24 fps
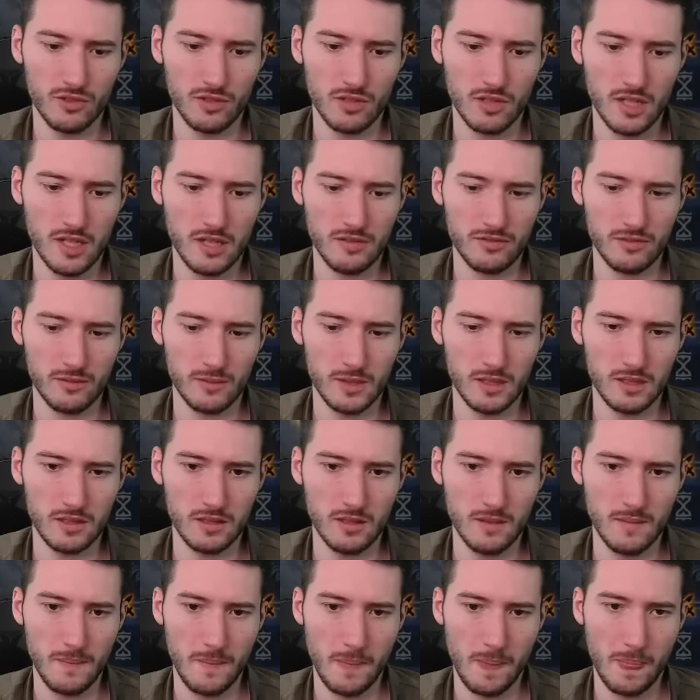land for me,
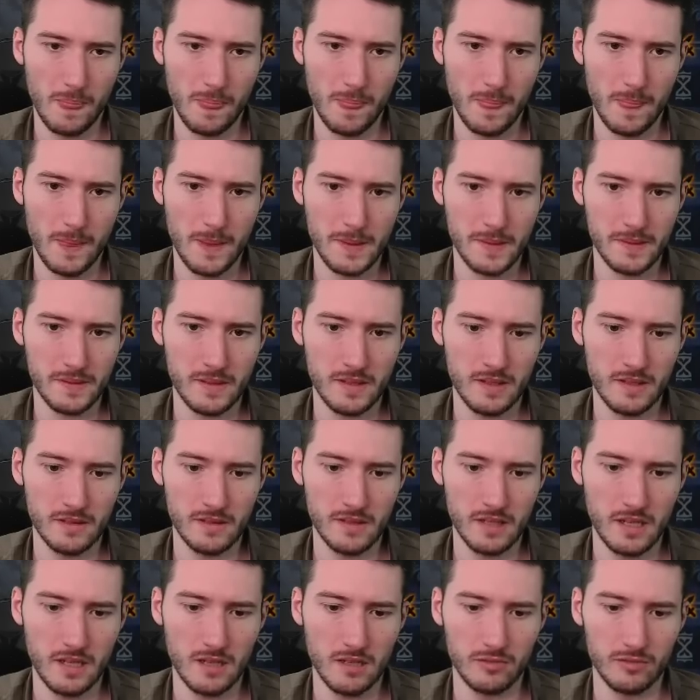huh? Is
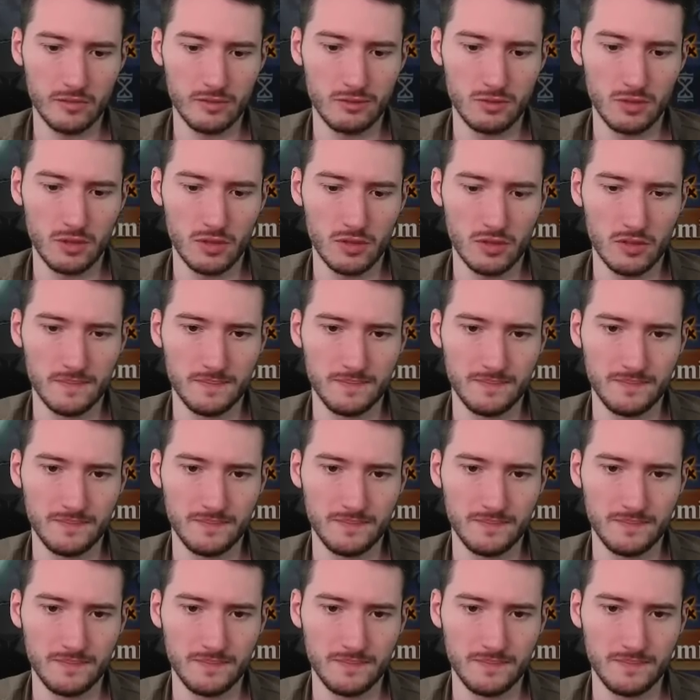that how we roll?